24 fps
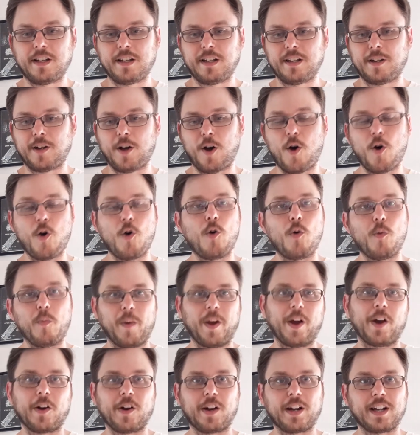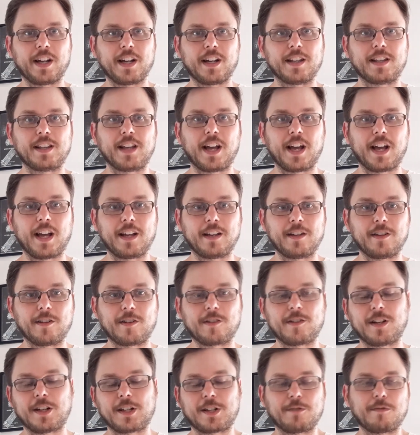home area that you
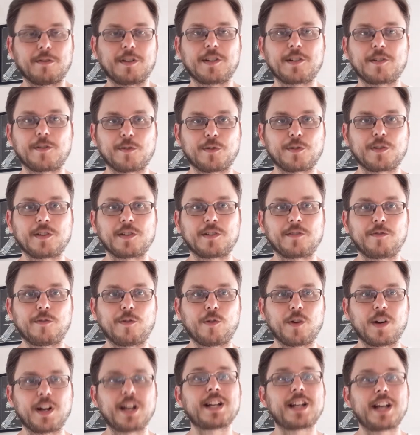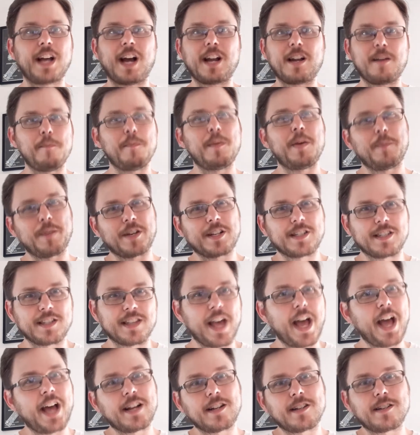collect resources for, it kind of mimics
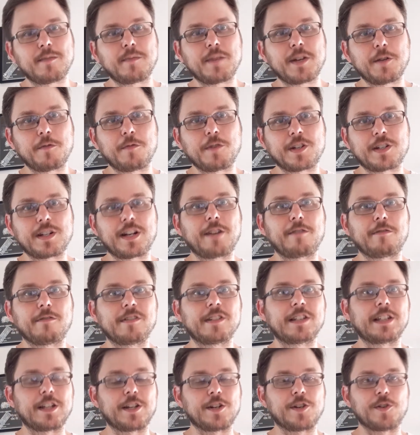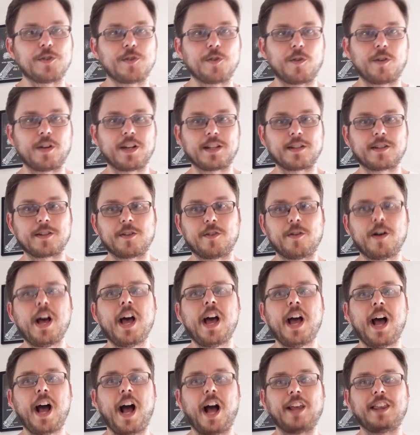that to me, which I really enjoy. So
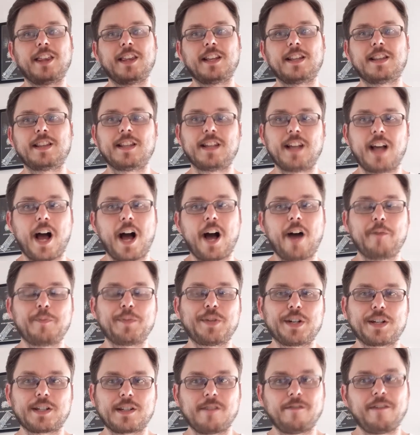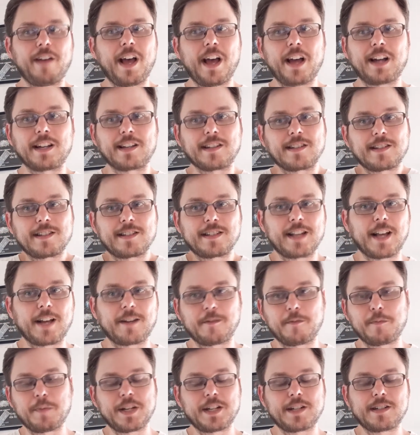I think the object of having
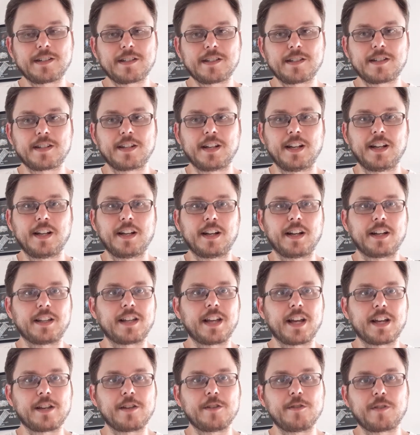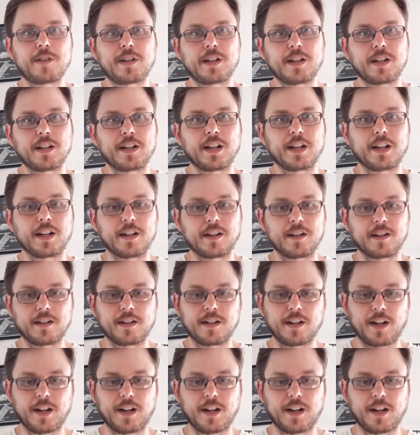settlements that you can